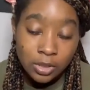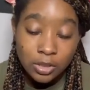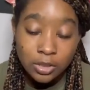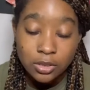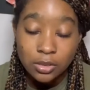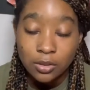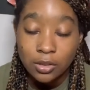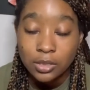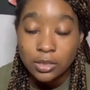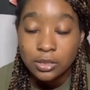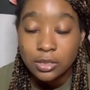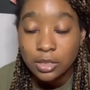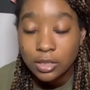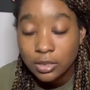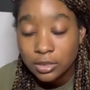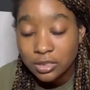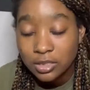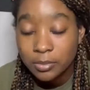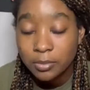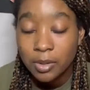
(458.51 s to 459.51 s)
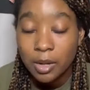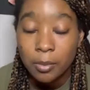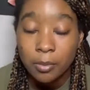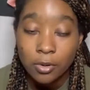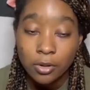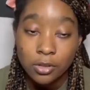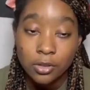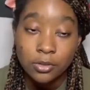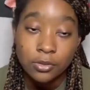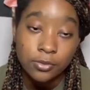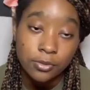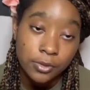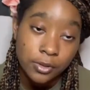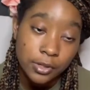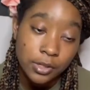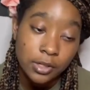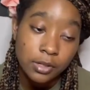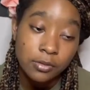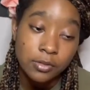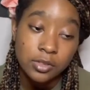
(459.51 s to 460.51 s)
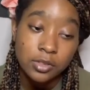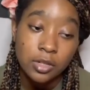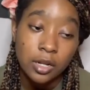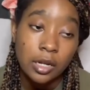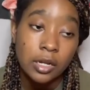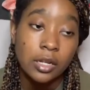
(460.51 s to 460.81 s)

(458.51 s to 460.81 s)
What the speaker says: So I texted my brother's friend, was like,